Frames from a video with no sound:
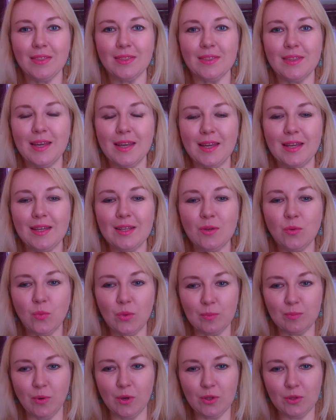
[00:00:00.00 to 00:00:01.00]
Then
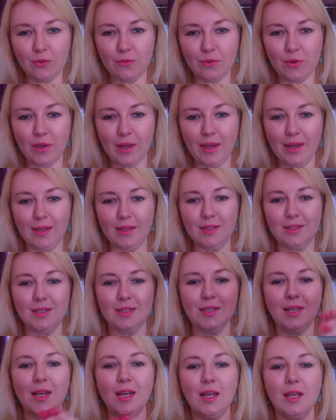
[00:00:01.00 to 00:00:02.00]
with both of your
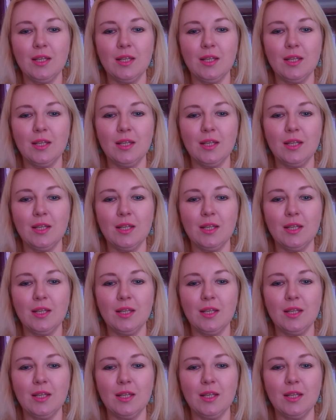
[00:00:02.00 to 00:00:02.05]
hands,